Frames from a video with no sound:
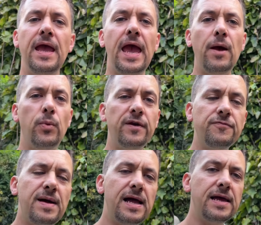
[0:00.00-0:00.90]
and one of
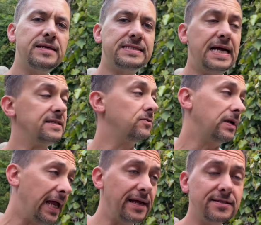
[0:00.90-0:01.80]
my sites or
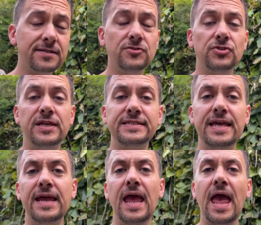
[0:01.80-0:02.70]
clients, should I
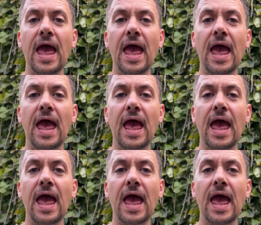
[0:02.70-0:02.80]
say,